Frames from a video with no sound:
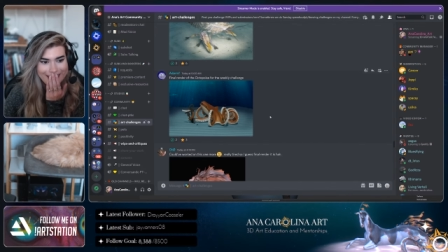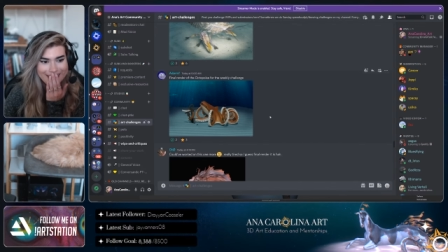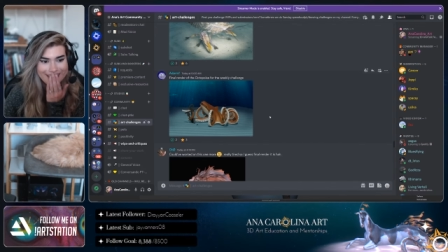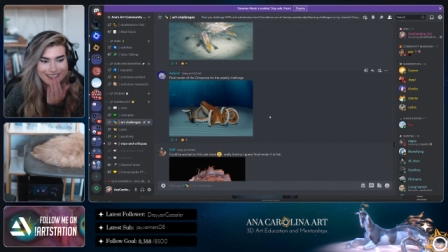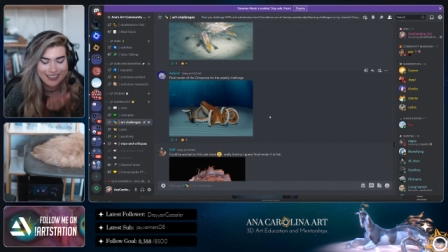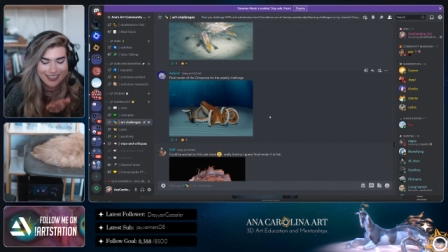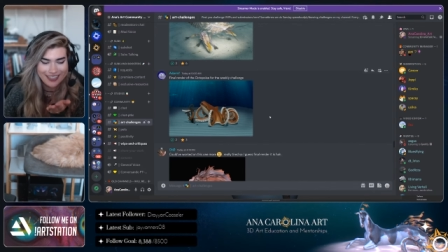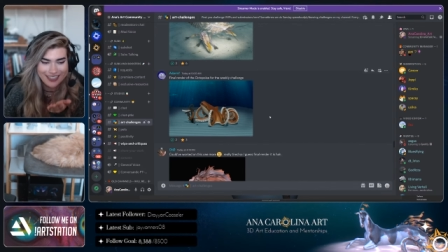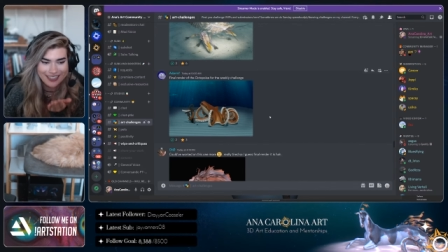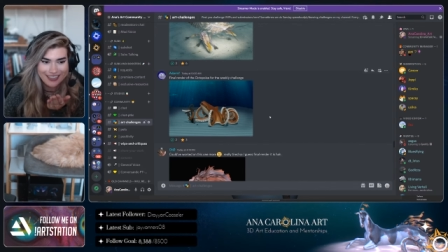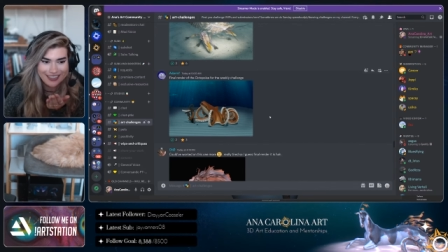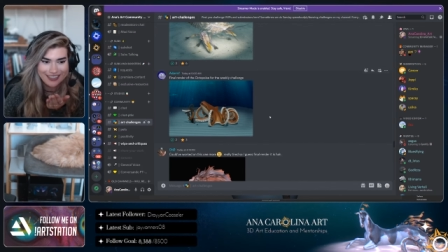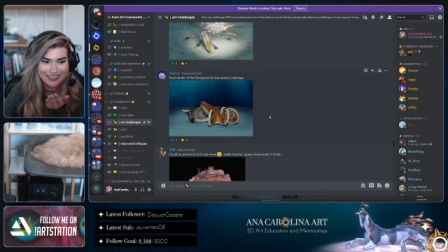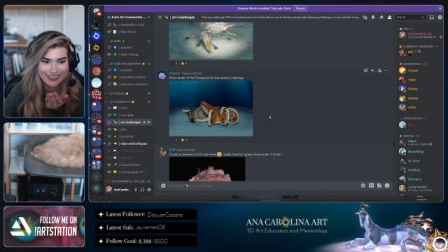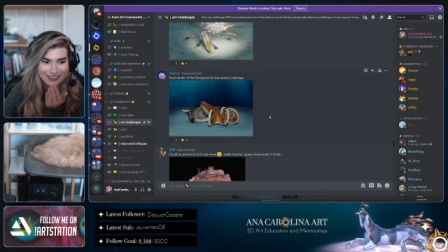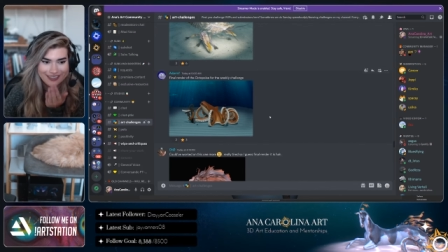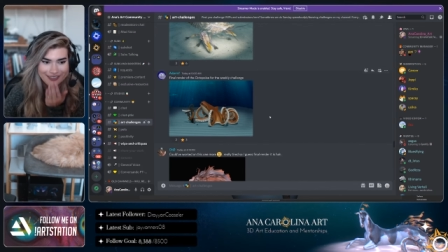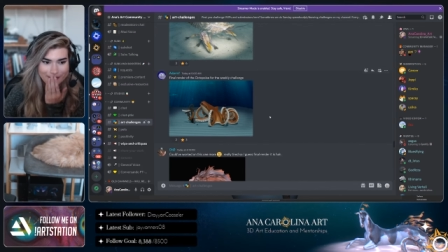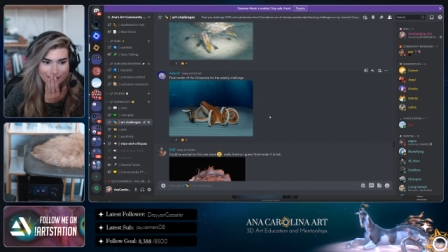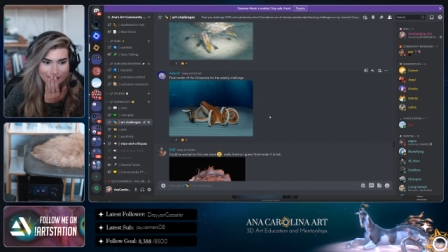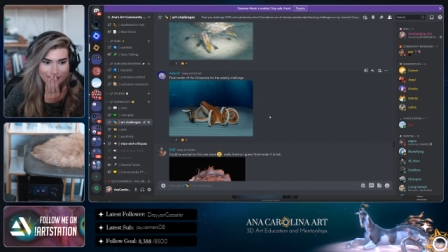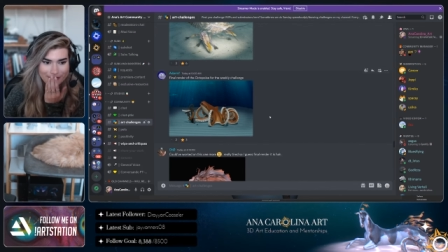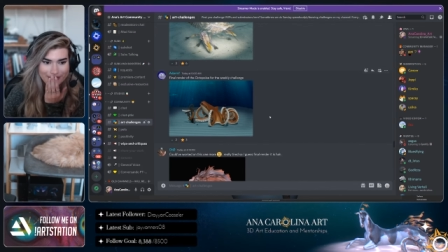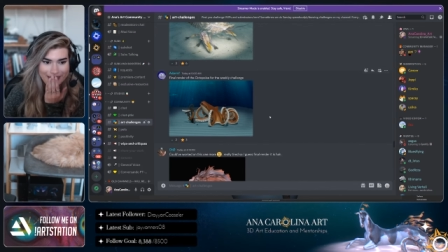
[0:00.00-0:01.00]
I
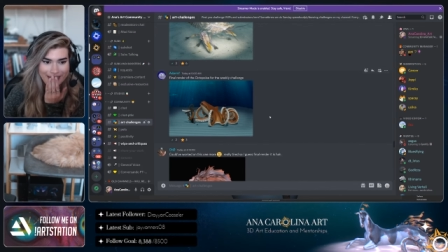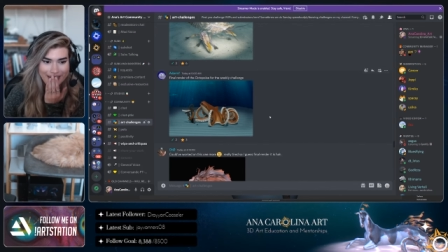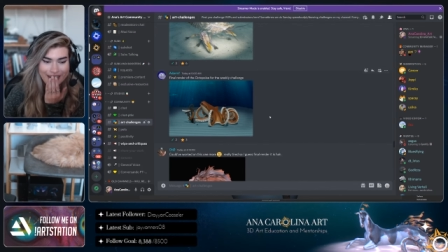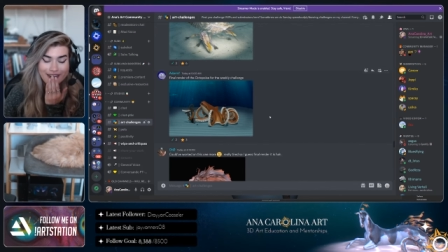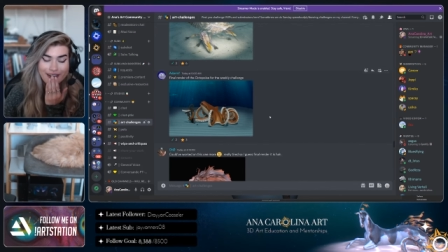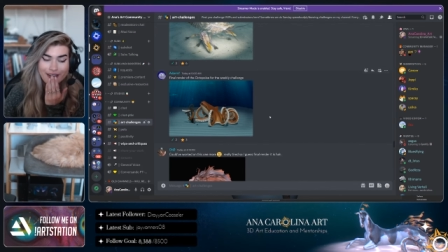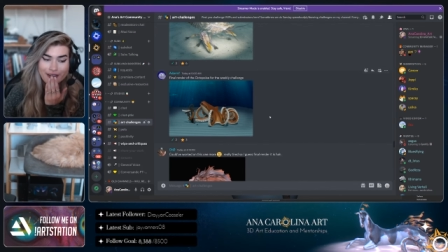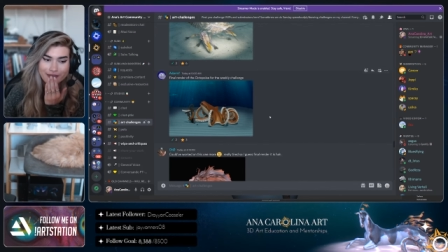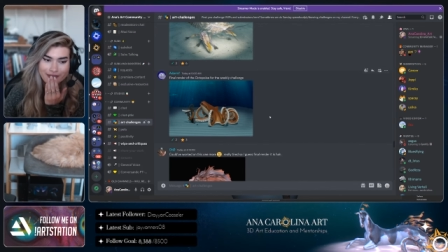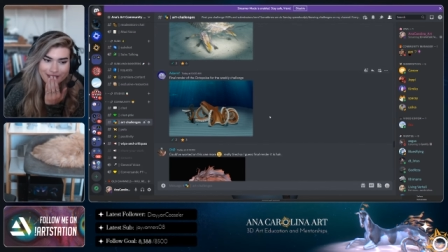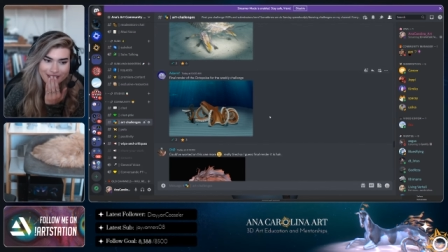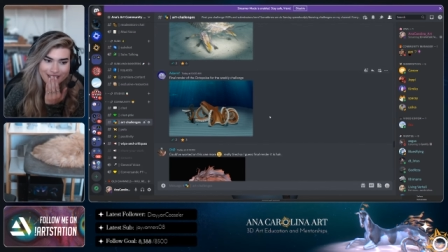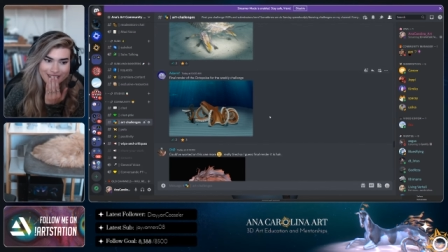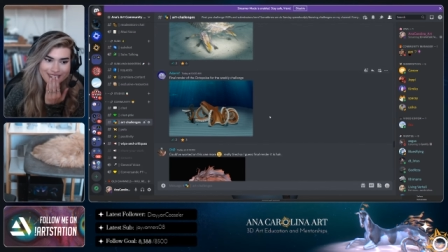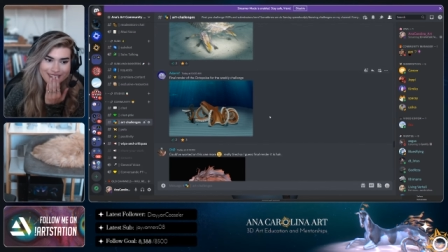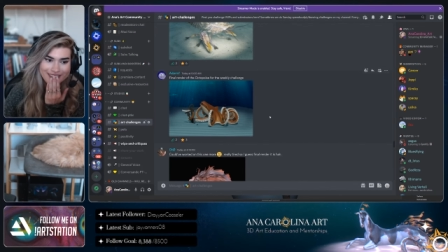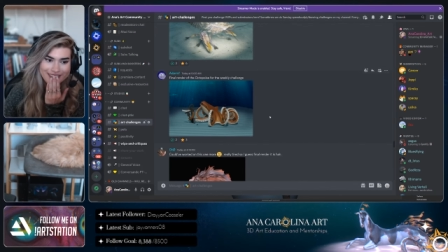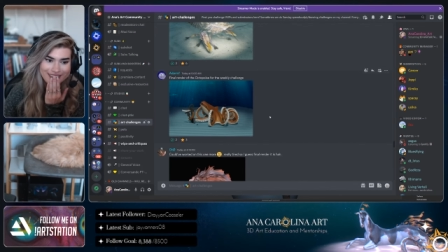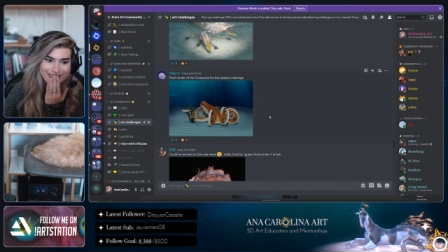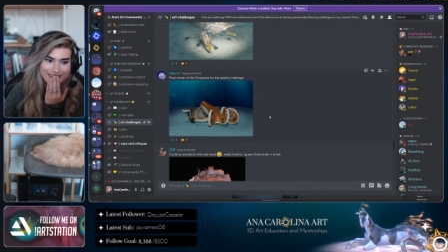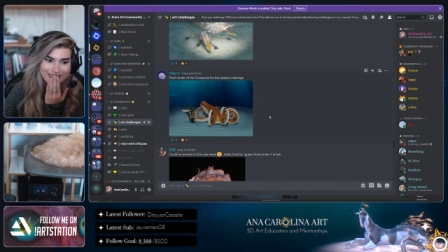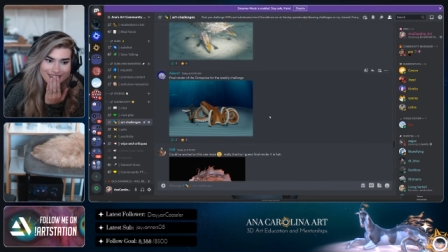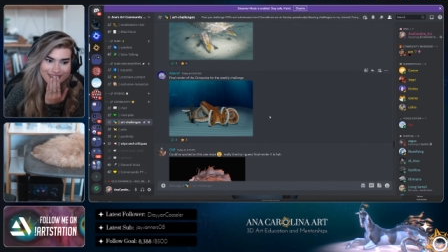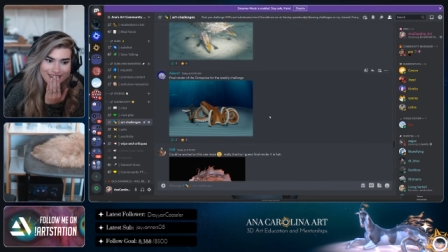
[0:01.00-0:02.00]
think I love
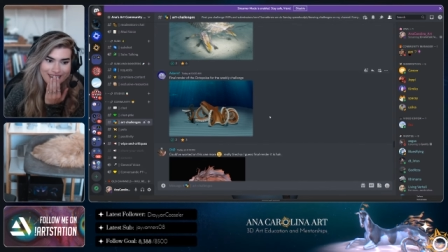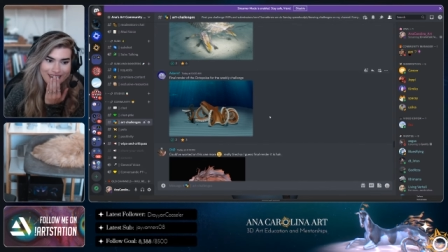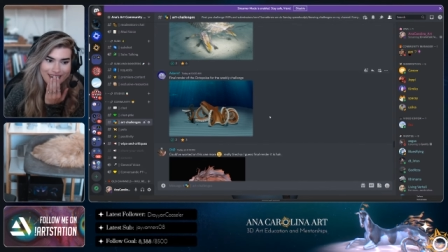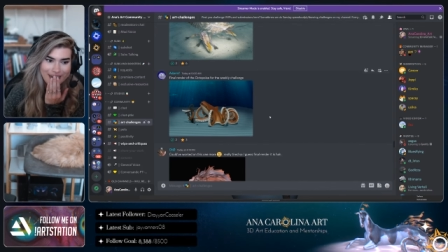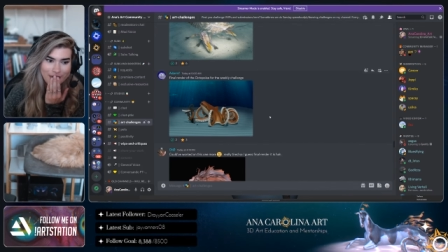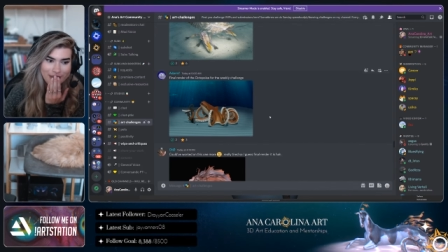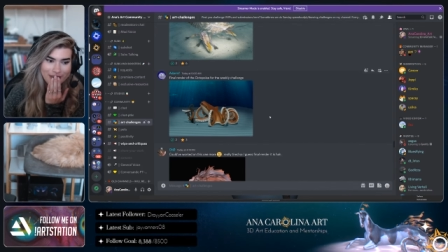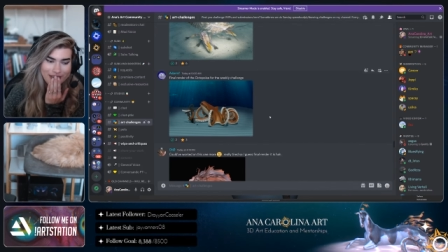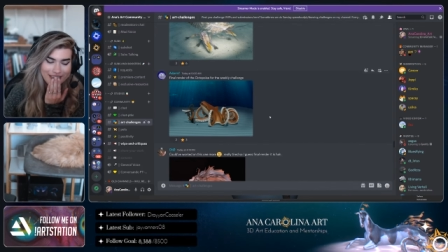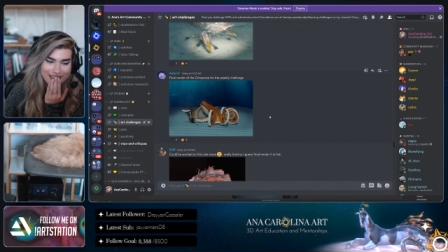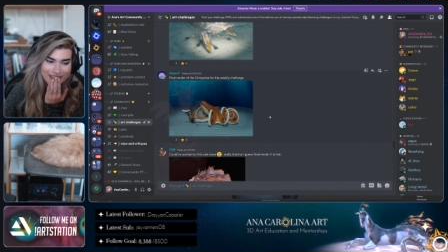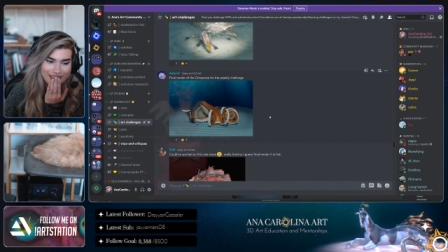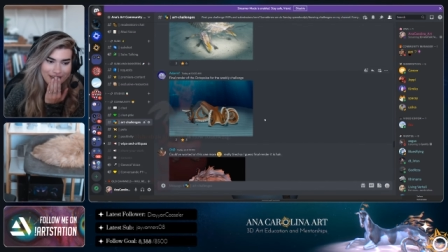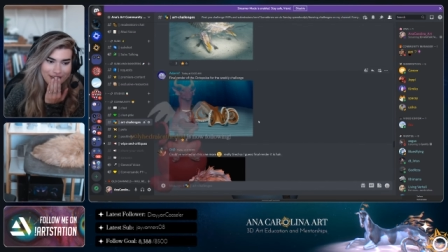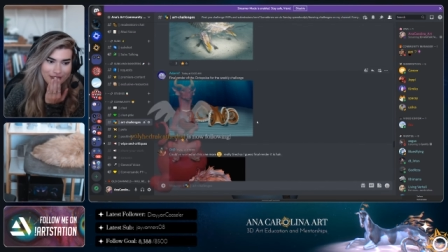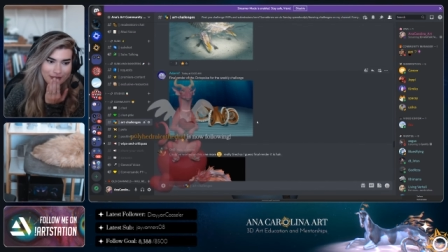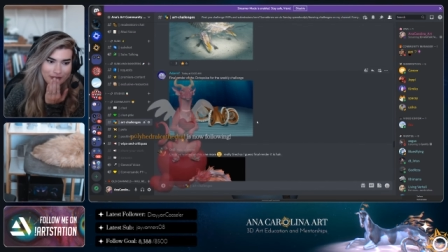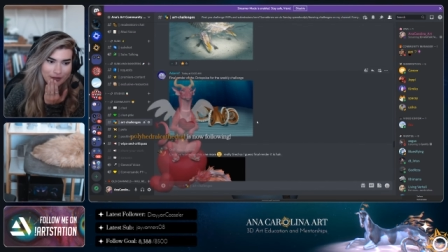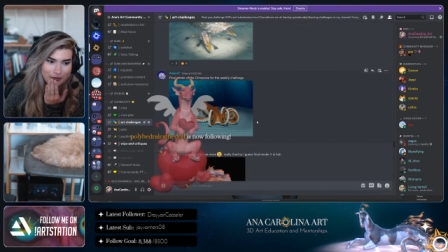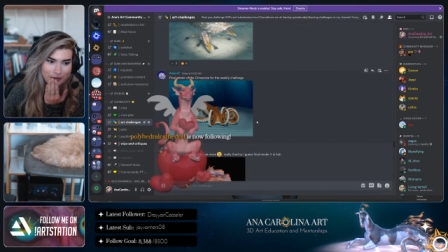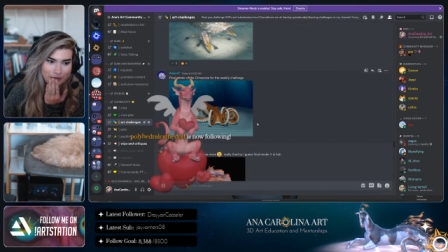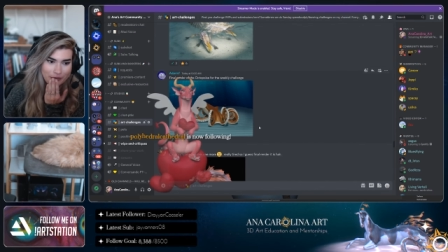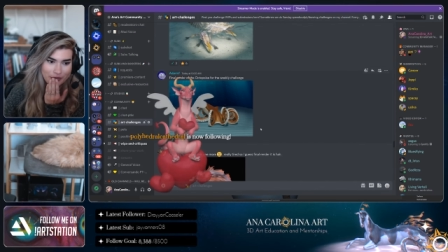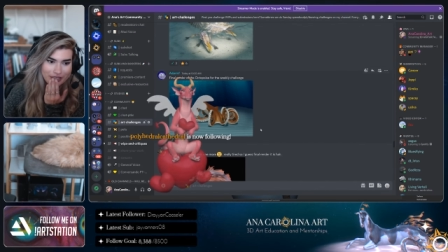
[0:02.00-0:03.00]
it and I would like to
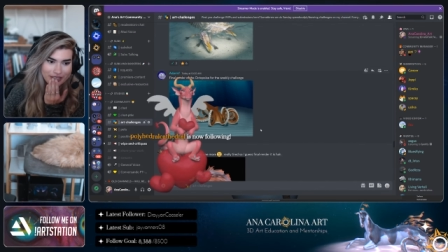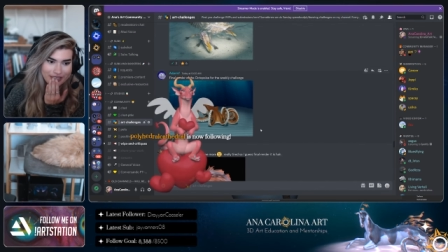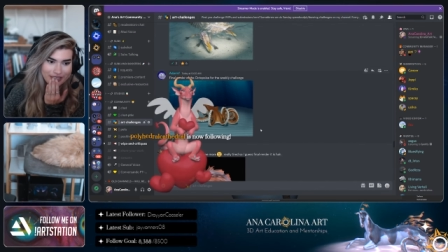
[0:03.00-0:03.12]
have it 3D